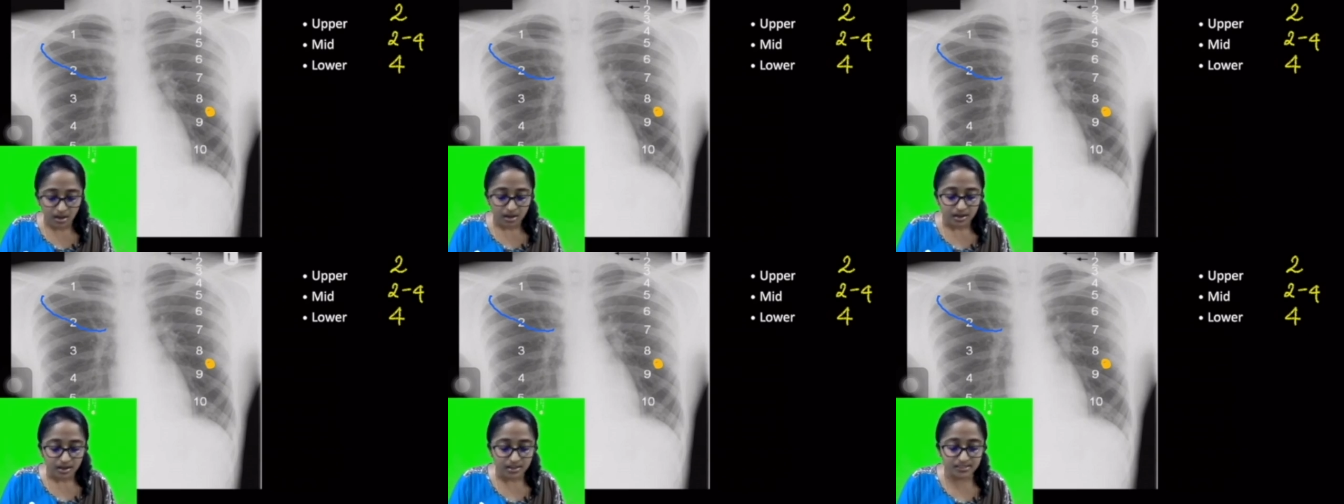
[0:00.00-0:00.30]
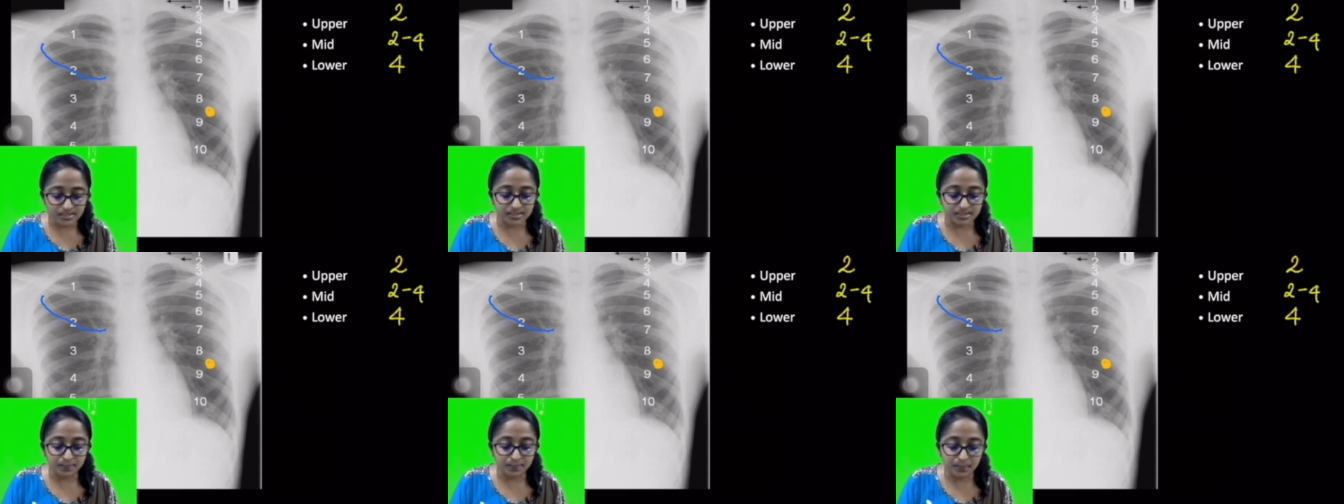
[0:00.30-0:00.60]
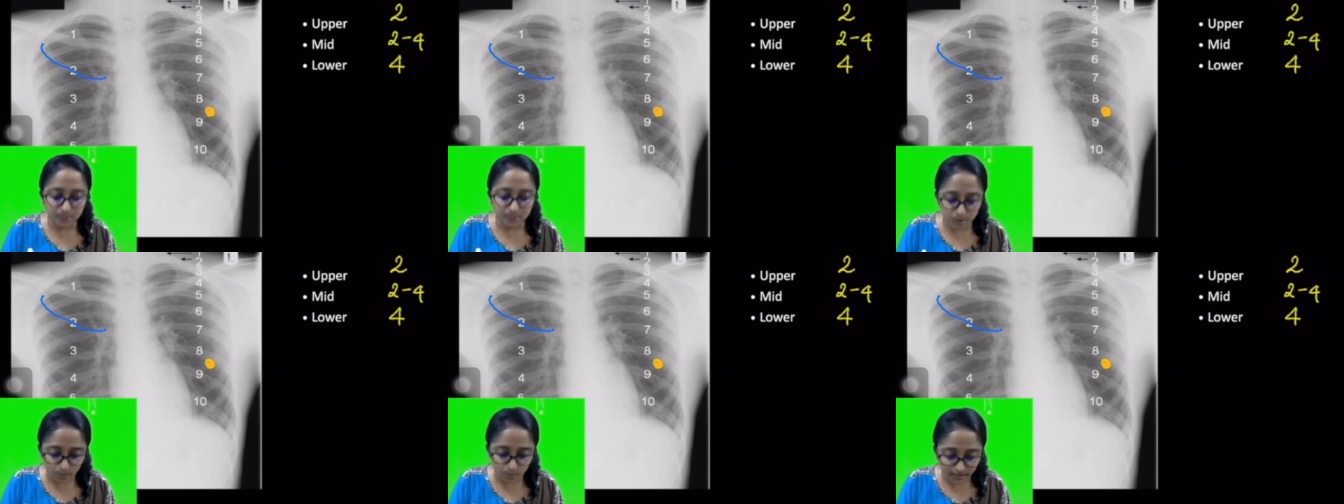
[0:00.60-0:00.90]
is
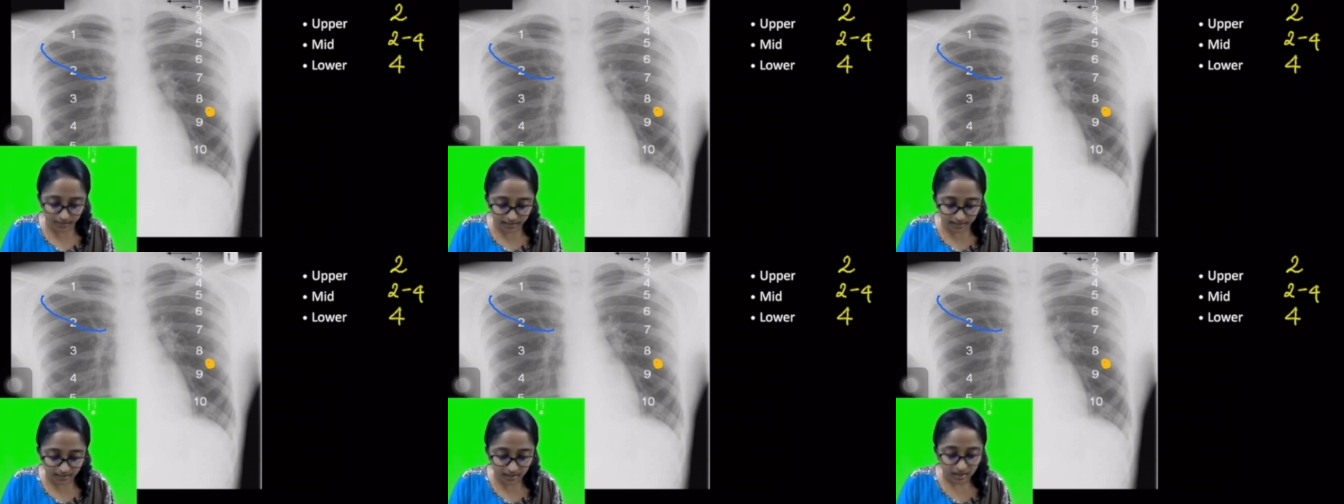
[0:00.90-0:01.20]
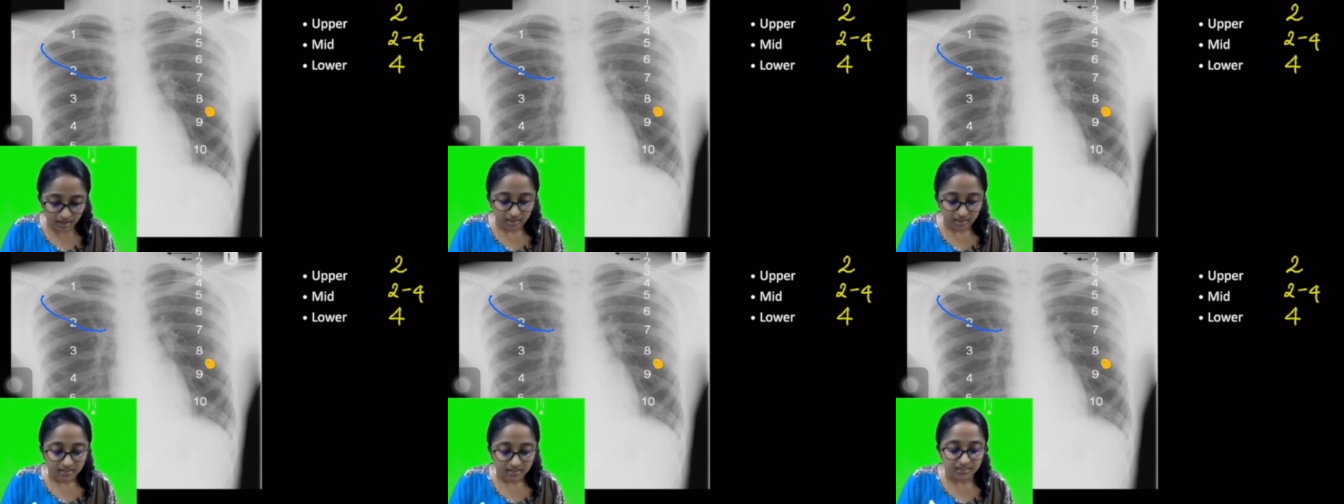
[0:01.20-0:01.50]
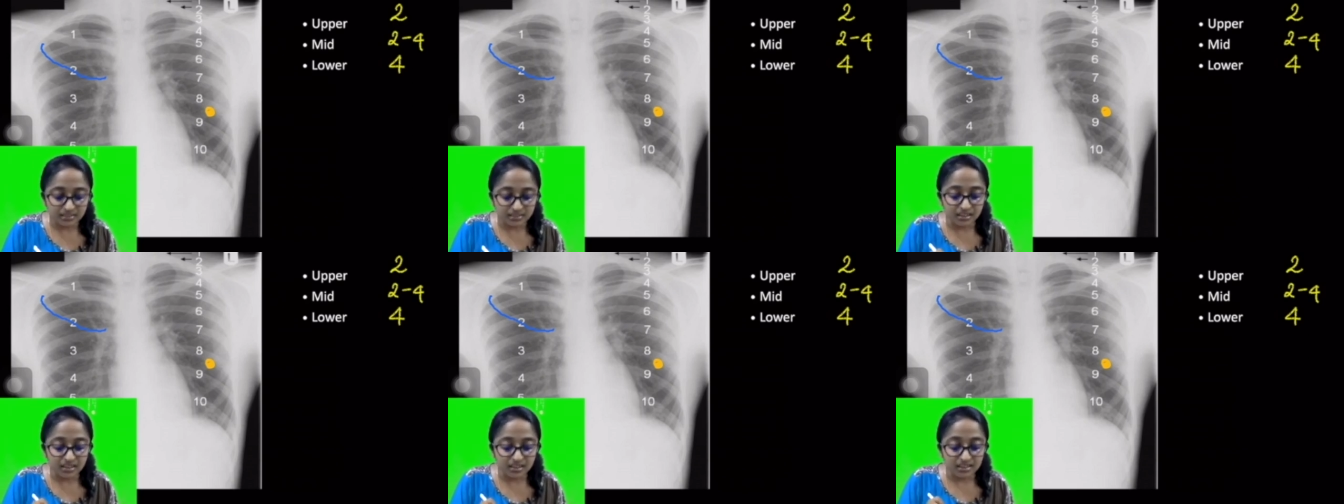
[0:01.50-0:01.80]
between
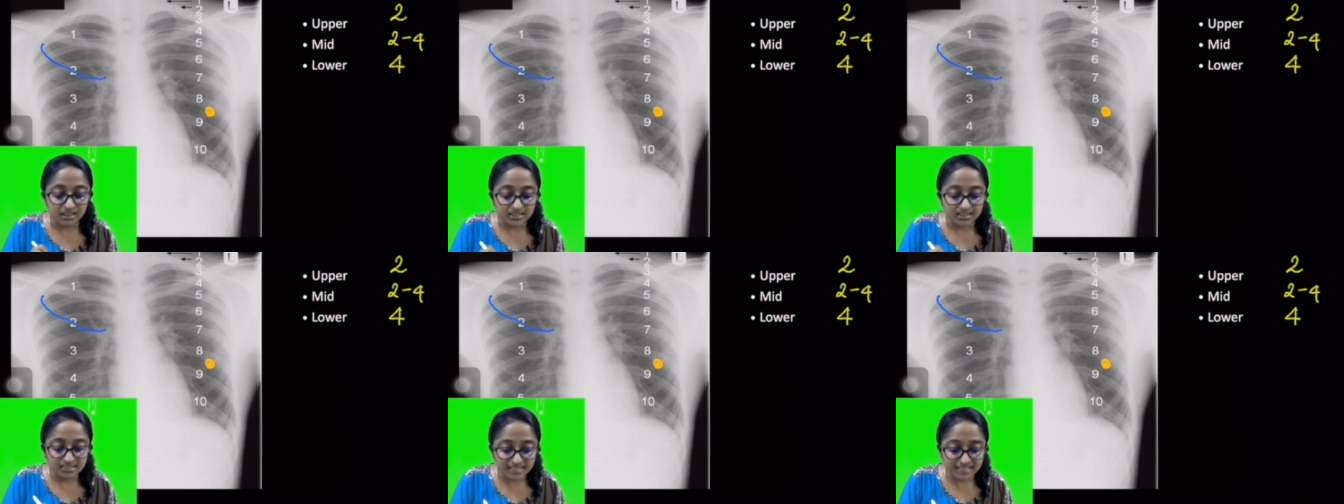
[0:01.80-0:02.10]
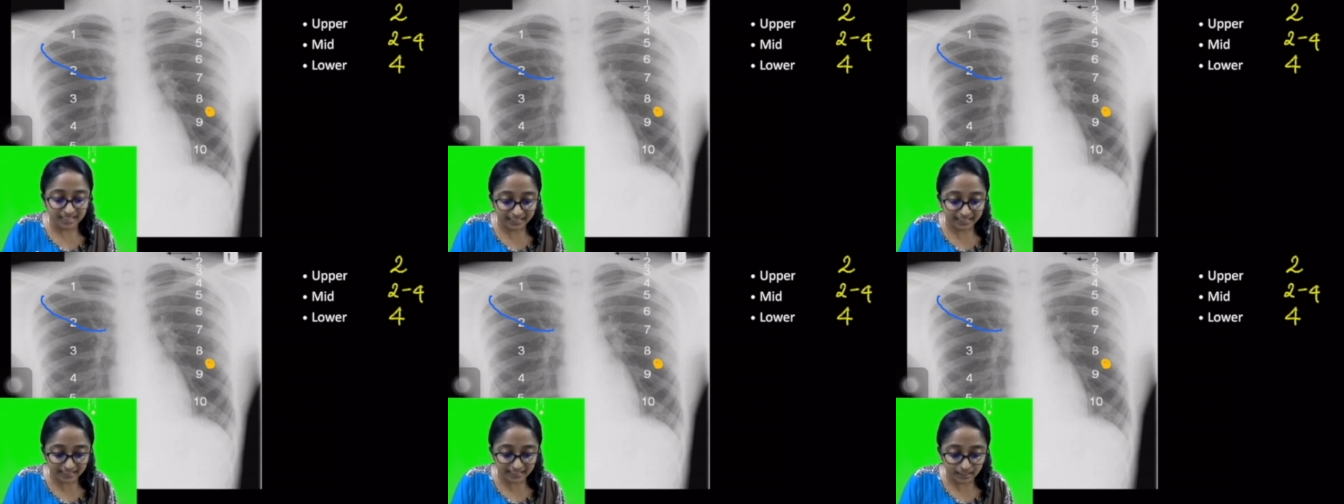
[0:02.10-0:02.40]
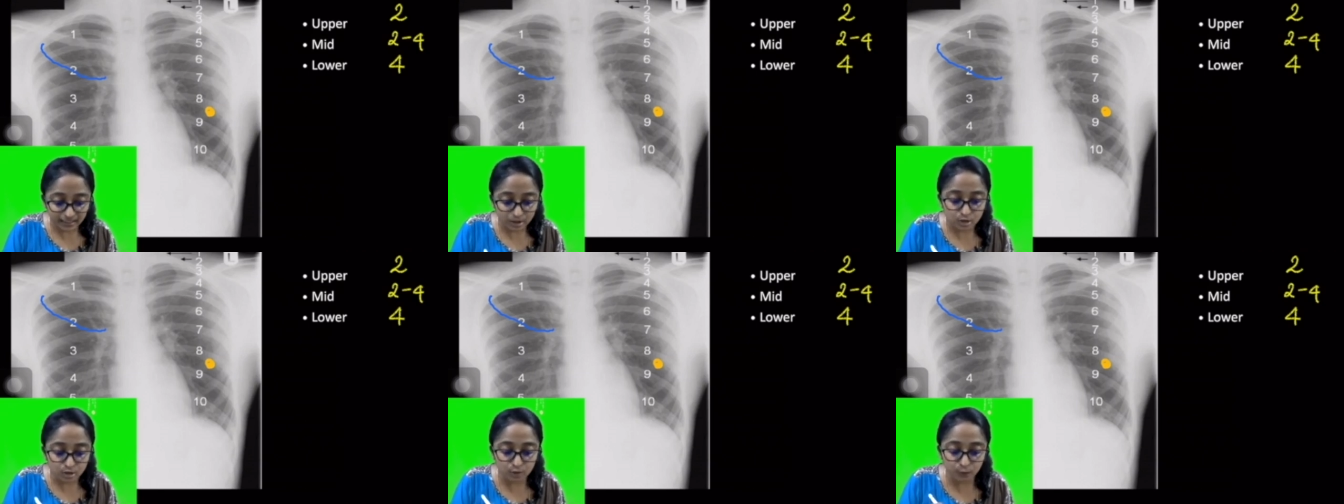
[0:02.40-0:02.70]
the
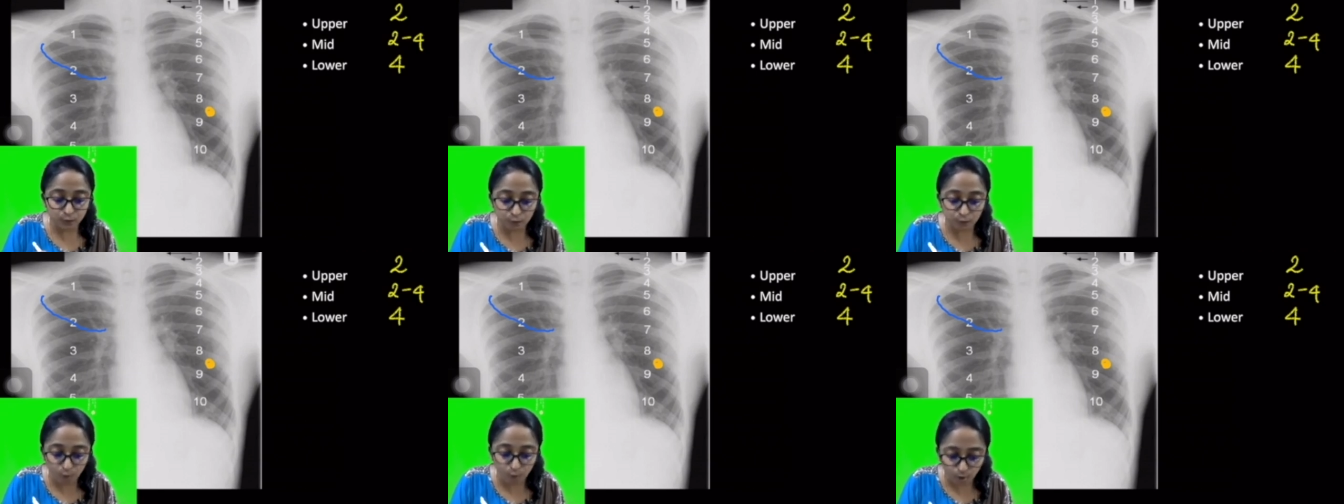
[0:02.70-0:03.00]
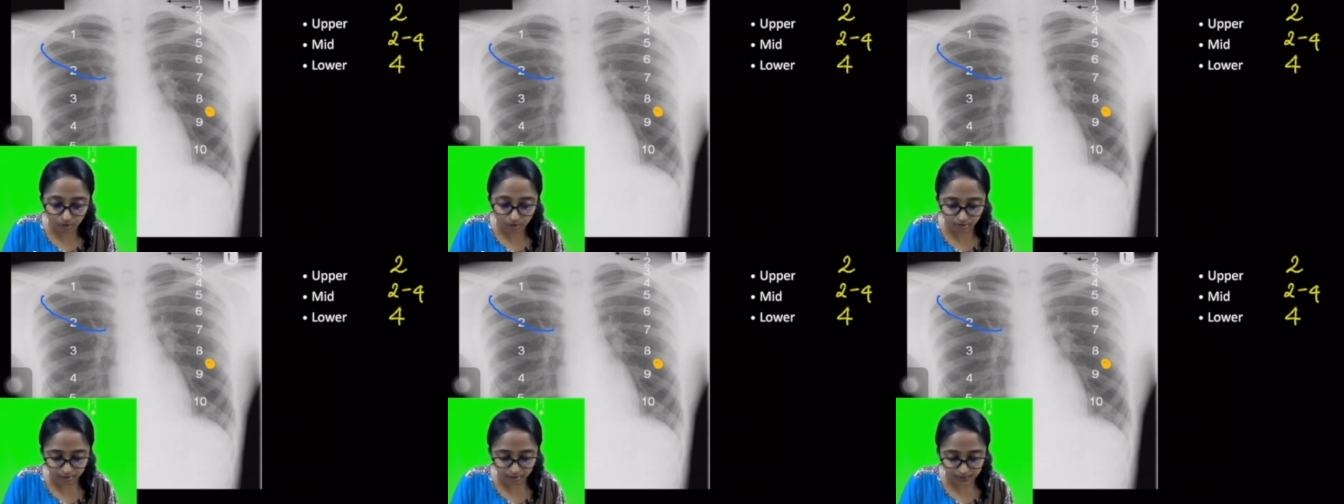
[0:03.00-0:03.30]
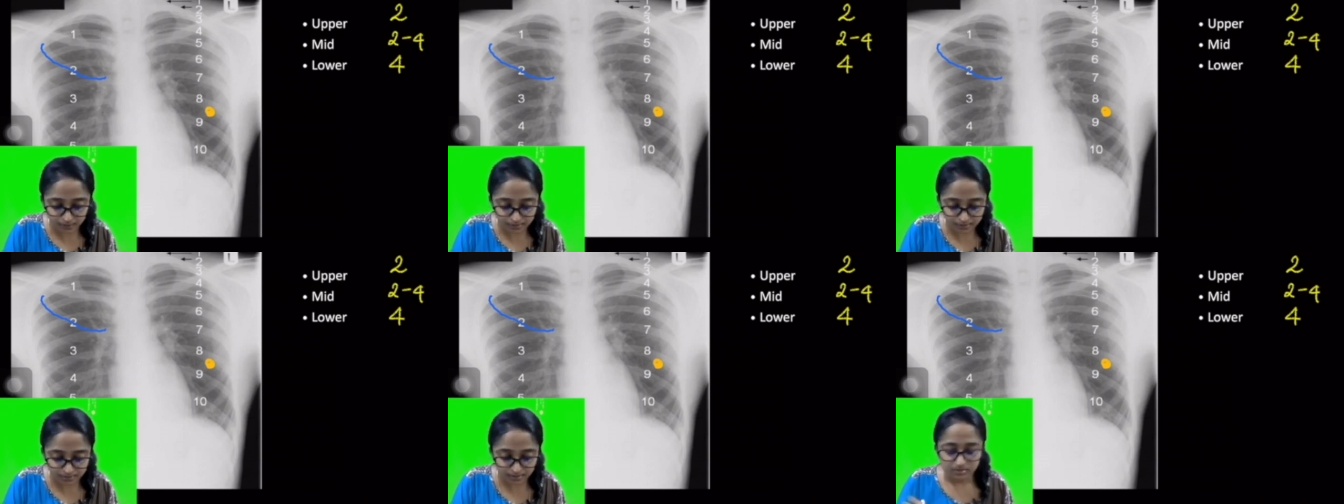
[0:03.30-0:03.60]
second to fourth
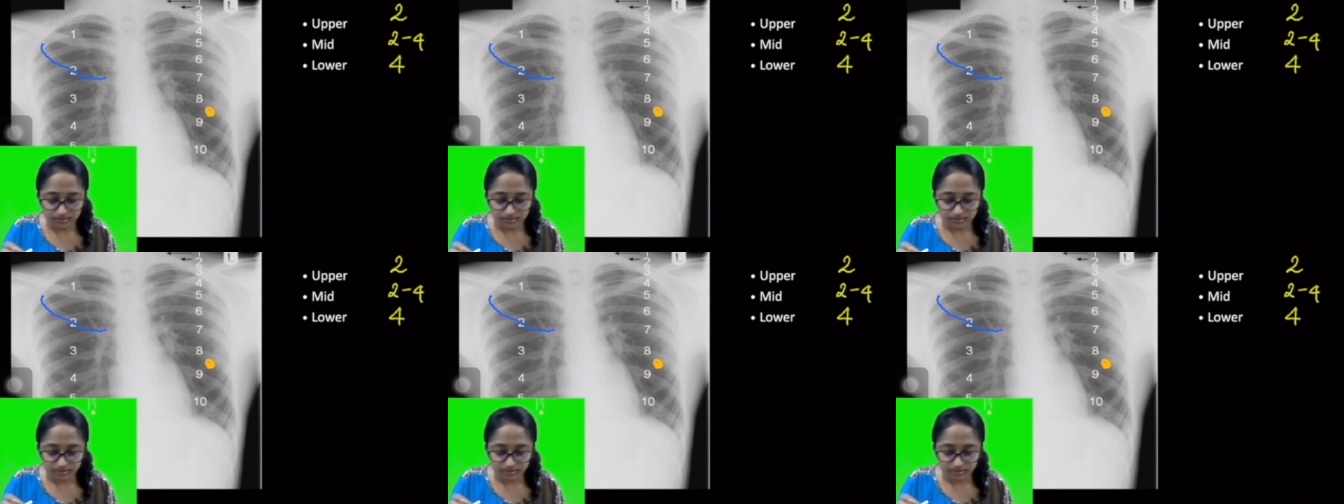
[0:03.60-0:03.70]
ribs.